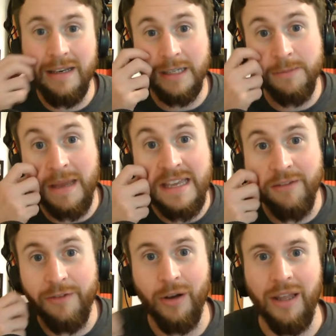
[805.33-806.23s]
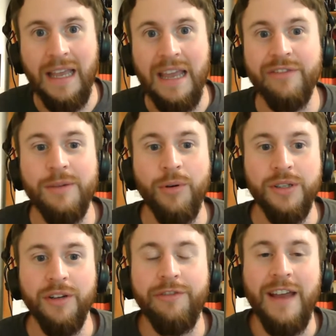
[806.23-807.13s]
does make it feel like every point
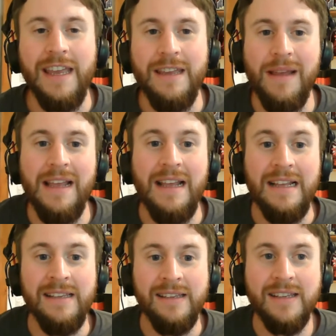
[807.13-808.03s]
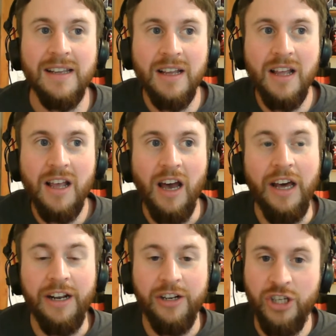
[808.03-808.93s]
of fame is
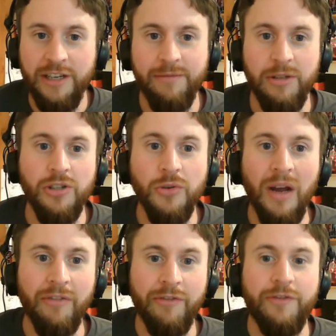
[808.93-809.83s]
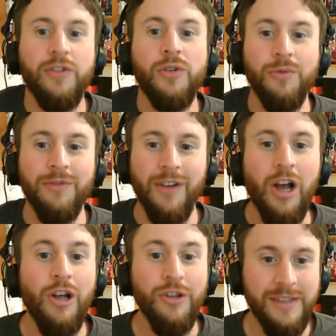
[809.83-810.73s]
an achievement. You've
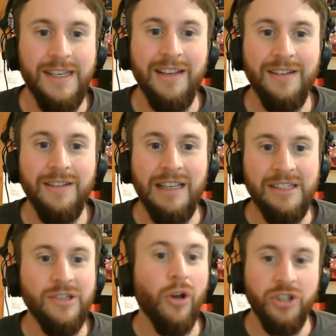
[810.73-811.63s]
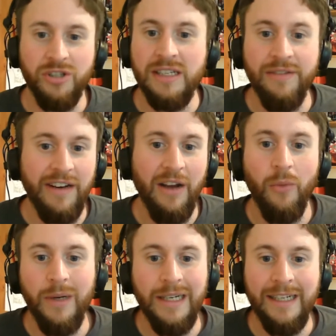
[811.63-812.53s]
earned it. It's not just given
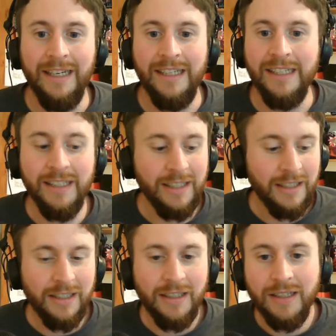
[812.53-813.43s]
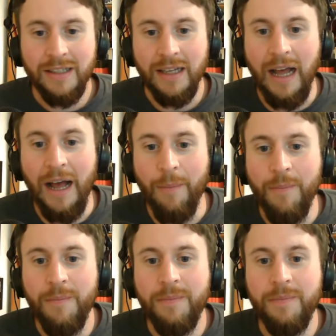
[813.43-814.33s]
out willy-nilly.
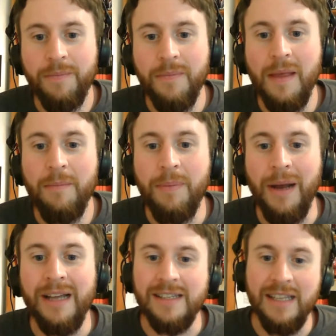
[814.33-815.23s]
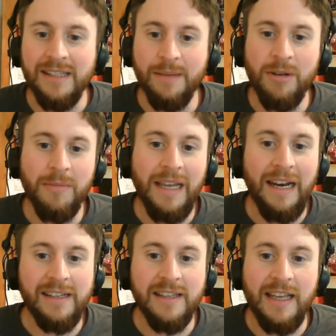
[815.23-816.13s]
But as I said, some of the
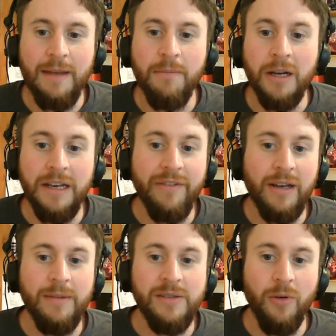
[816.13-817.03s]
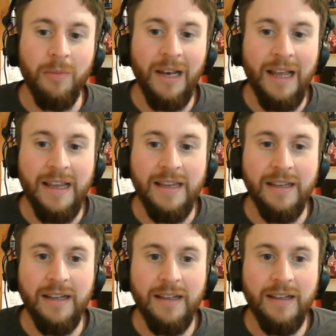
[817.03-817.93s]
mechanics in the game might never come into a play